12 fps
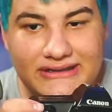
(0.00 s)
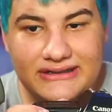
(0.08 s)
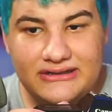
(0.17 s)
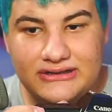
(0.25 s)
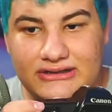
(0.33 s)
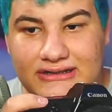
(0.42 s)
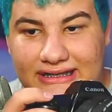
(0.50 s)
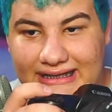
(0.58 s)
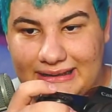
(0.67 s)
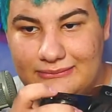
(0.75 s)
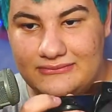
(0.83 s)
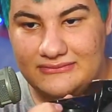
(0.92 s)
good
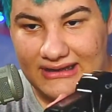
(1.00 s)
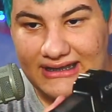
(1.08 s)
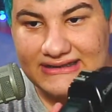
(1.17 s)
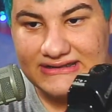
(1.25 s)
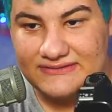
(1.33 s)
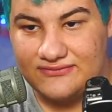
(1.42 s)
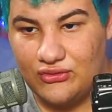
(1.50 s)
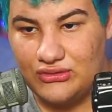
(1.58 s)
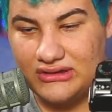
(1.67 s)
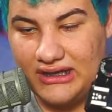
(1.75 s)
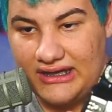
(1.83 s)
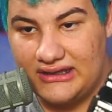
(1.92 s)
lens for
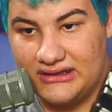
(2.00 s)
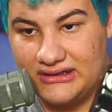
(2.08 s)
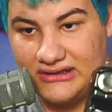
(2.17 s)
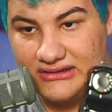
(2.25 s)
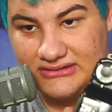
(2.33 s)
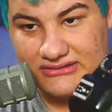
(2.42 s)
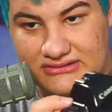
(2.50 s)
a